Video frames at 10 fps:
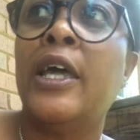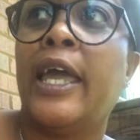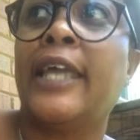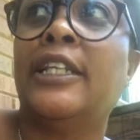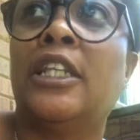
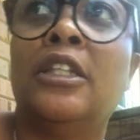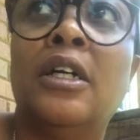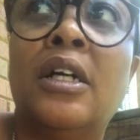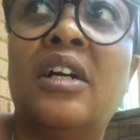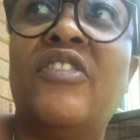and the
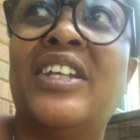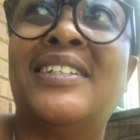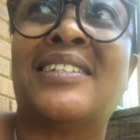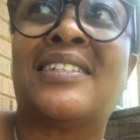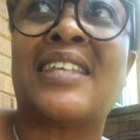love and
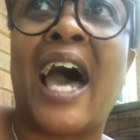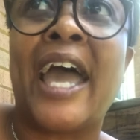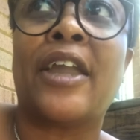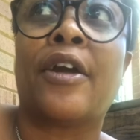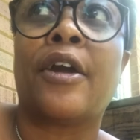
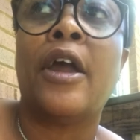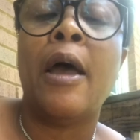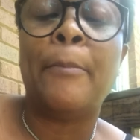desire,